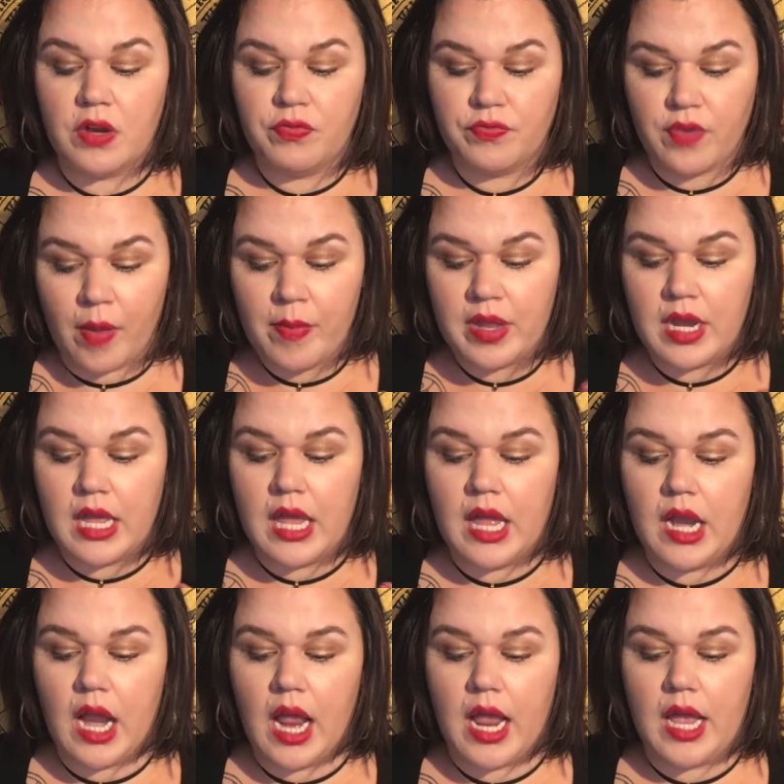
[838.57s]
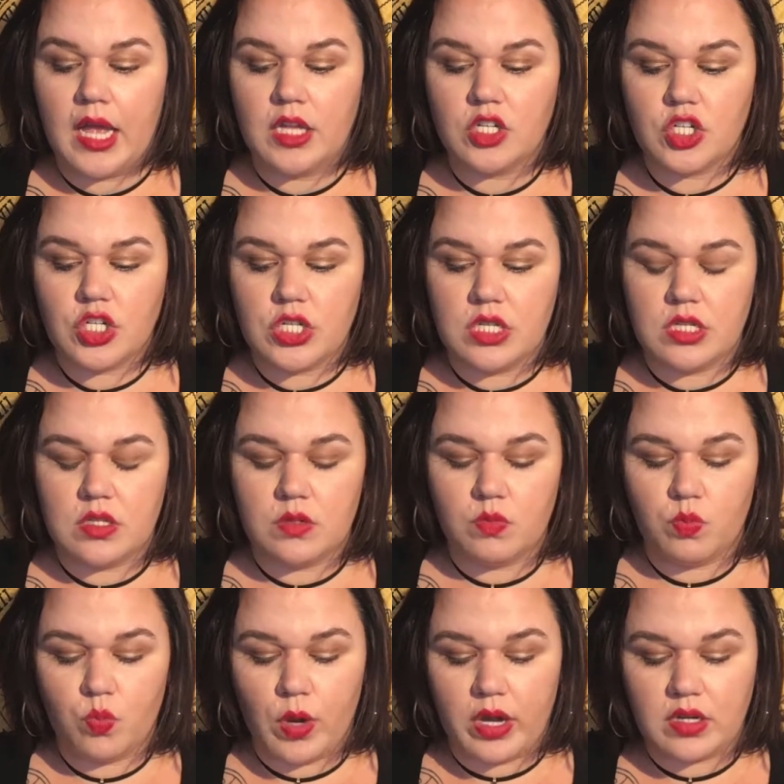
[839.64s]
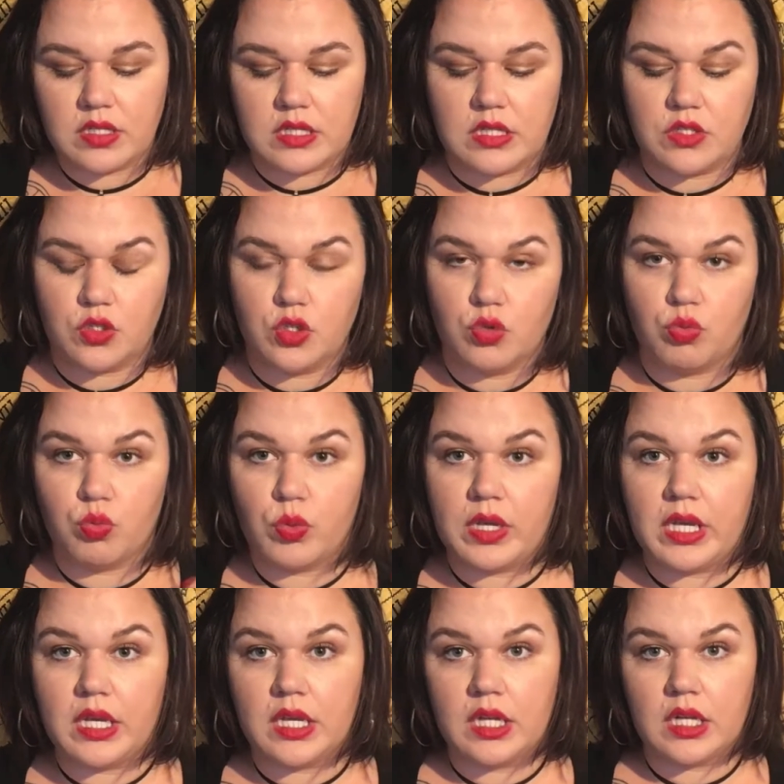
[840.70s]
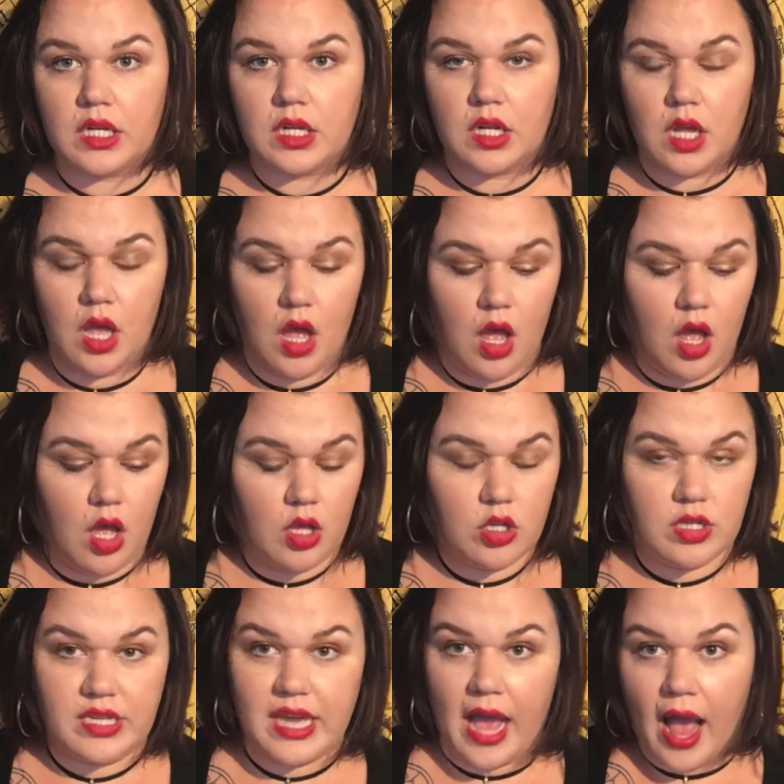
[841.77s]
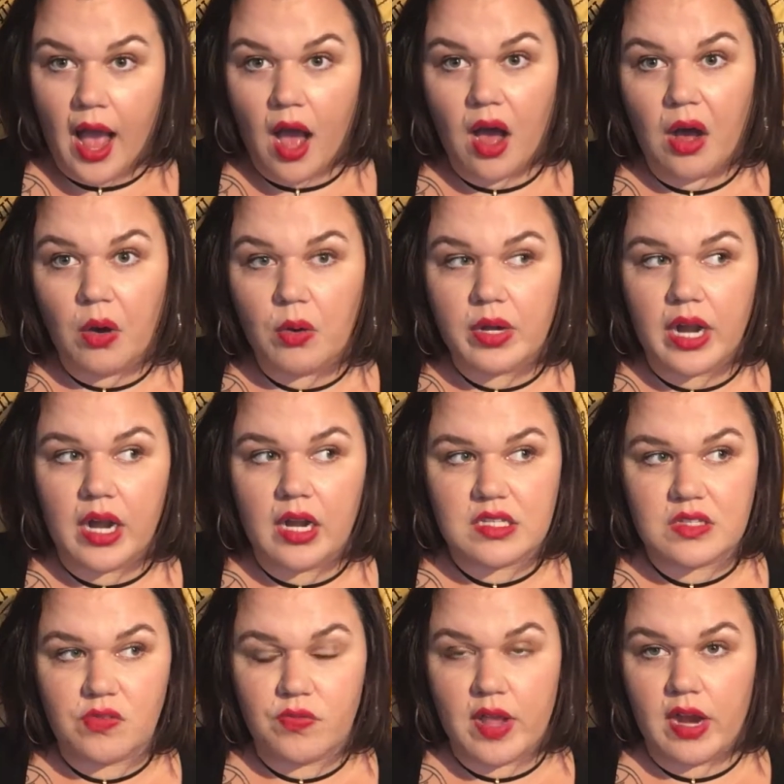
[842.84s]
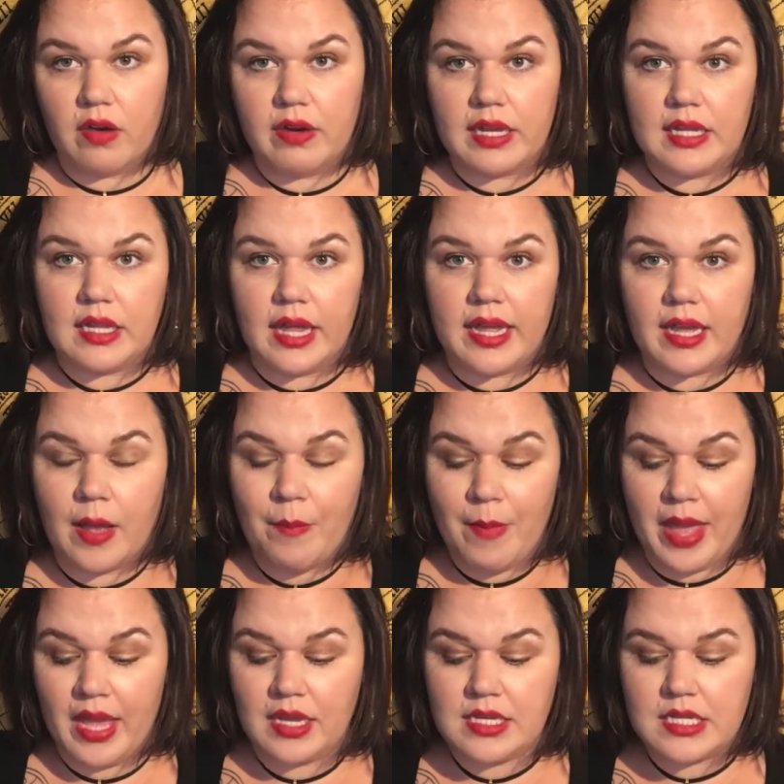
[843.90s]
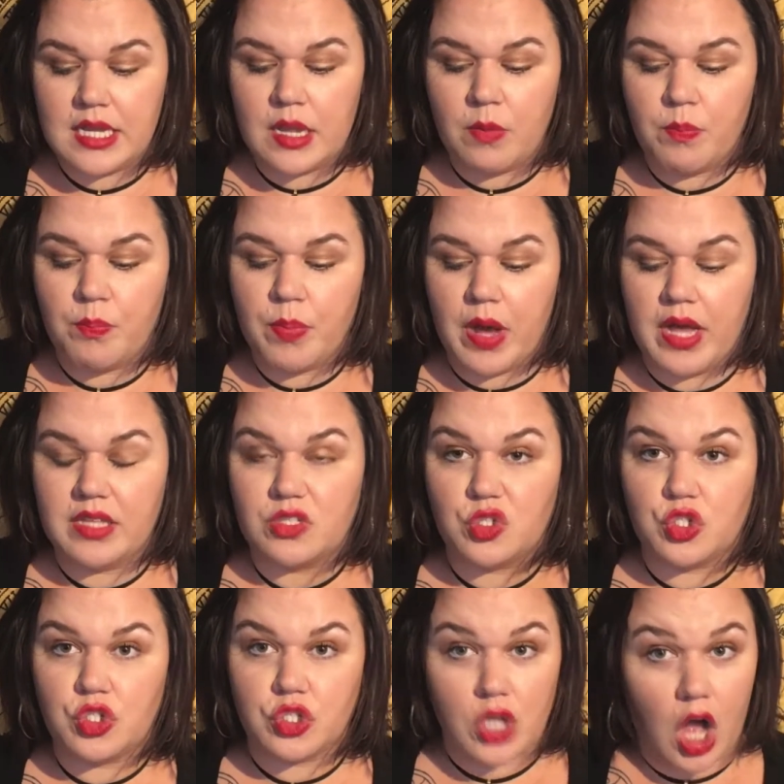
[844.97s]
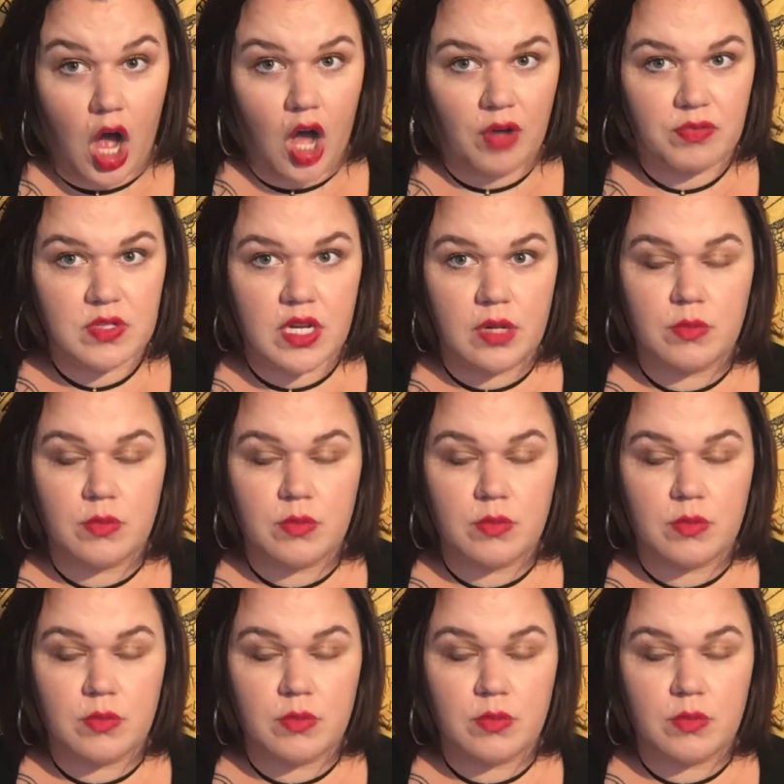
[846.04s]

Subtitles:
and feminine, and she wears this green gown is very like commanding but soft.